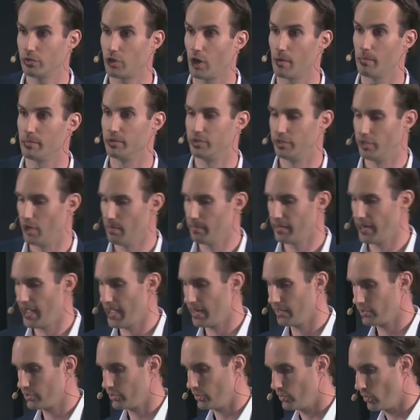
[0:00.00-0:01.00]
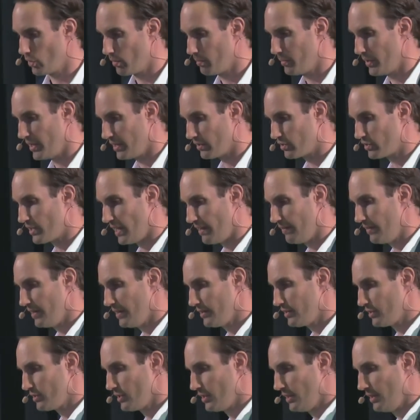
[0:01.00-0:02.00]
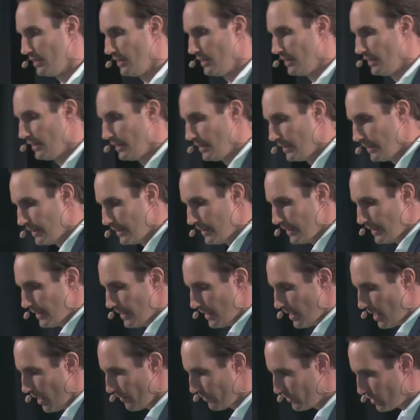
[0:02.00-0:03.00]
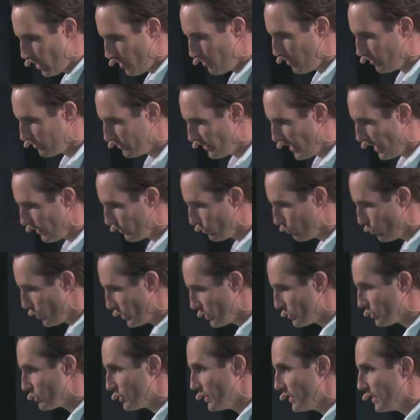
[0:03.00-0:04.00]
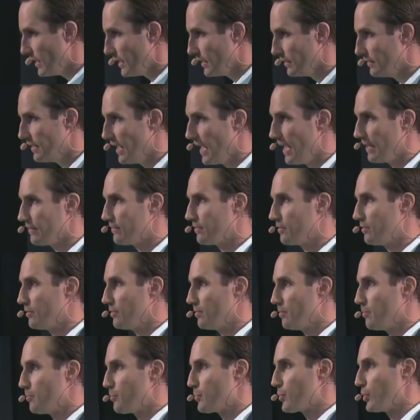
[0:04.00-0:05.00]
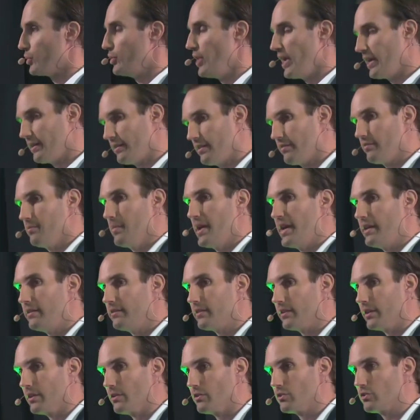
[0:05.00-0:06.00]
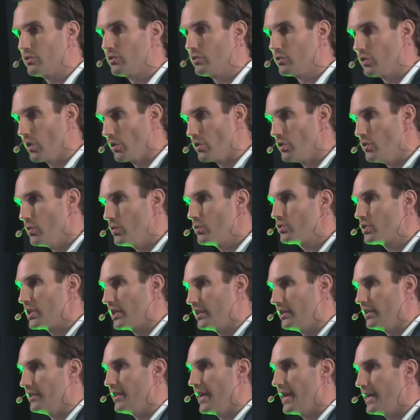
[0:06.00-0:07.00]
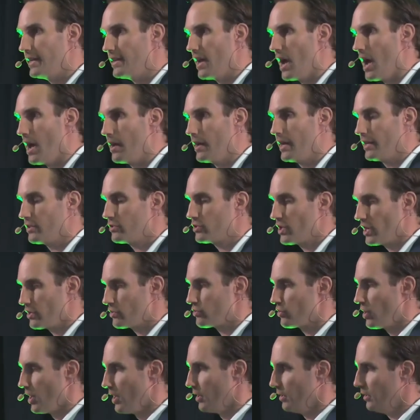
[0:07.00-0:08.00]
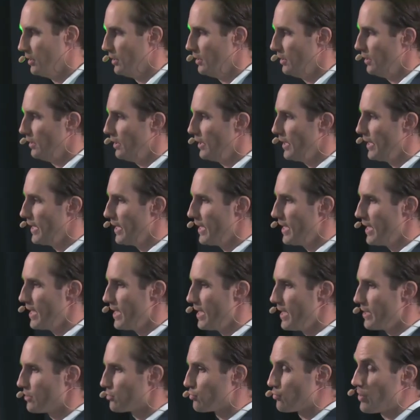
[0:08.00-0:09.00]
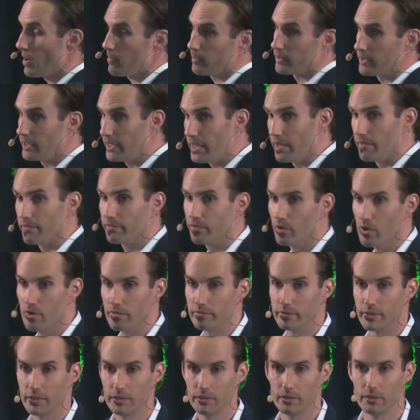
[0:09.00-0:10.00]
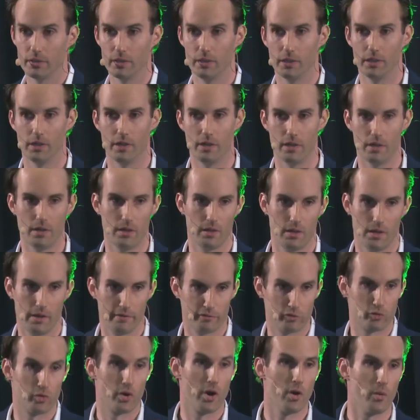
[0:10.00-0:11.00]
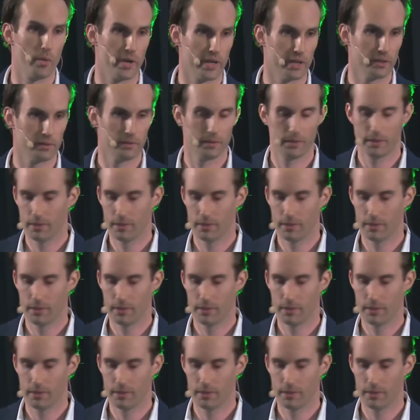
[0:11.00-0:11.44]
common denominators, the European standards. On top of that, we see that predictive maintenance, so using the data, etc., is rapidly evolving, growing.